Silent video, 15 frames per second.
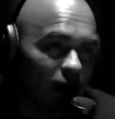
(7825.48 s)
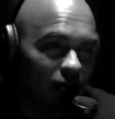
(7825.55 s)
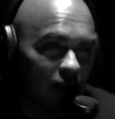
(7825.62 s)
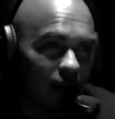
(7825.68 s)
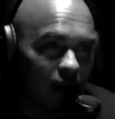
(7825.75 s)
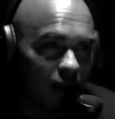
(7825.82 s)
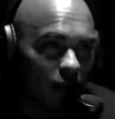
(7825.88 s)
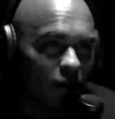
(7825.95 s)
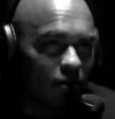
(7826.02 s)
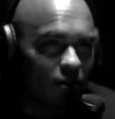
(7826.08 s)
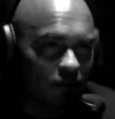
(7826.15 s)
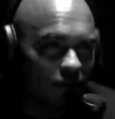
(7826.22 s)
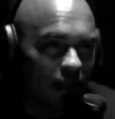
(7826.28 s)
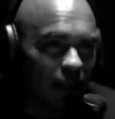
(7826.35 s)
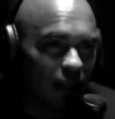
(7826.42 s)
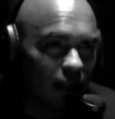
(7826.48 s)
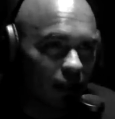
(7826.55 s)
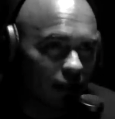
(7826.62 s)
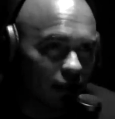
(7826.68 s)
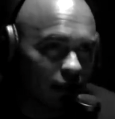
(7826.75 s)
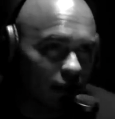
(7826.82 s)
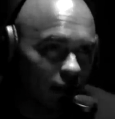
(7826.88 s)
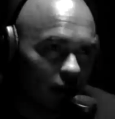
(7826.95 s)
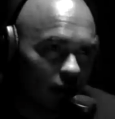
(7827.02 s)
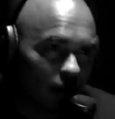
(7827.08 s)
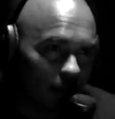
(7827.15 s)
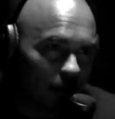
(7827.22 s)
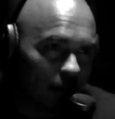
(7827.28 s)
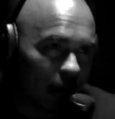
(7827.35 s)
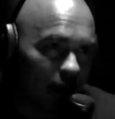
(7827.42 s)
a video. It was fun uh, uh,
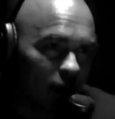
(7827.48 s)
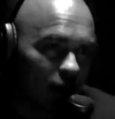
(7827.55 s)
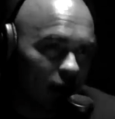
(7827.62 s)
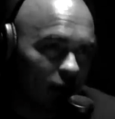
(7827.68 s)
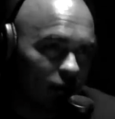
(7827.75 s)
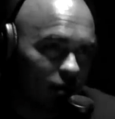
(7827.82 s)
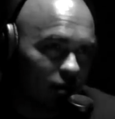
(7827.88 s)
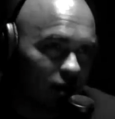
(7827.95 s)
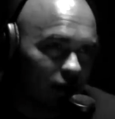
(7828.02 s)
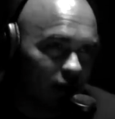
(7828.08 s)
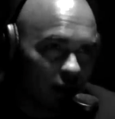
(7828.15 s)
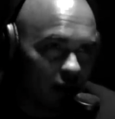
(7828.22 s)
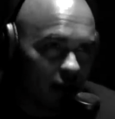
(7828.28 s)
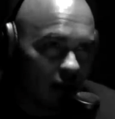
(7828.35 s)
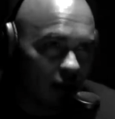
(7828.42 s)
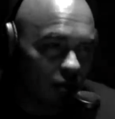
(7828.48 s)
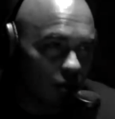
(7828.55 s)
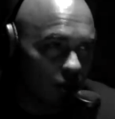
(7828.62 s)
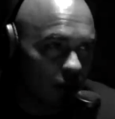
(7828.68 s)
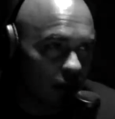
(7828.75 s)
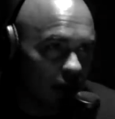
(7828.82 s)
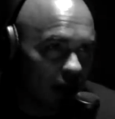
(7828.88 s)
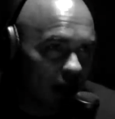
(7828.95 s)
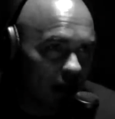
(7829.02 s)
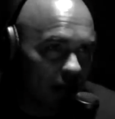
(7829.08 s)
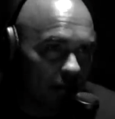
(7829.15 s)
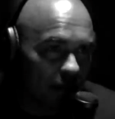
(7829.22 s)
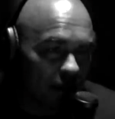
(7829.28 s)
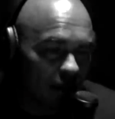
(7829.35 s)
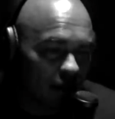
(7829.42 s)
about it. it nothing like super in
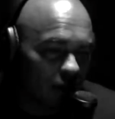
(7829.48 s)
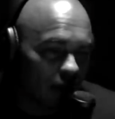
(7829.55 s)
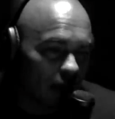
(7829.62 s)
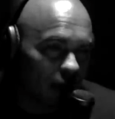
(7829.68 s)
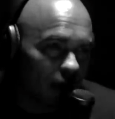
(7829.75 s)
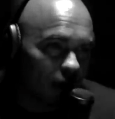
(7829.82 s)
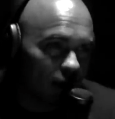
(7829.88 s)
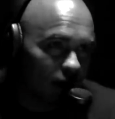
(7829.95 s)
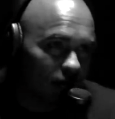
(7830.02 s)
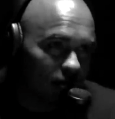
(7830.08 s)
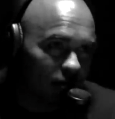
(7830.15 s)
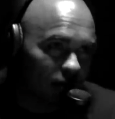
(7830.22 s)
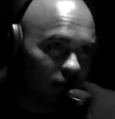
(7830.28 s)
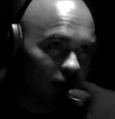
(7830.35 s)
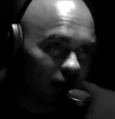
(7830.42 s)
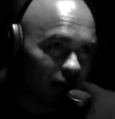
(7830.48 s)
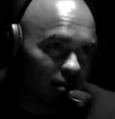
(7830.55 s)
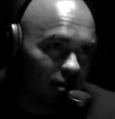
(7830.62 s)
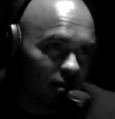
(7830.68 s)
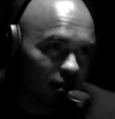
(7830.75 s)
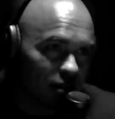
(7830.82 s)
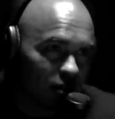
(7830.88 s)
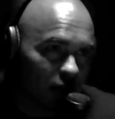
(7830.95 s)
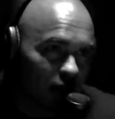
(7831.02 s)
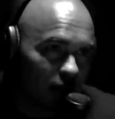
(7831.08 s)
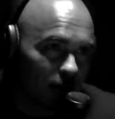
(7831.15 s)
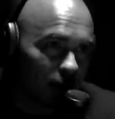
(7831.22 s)
depth, but you know, I got all our friends, training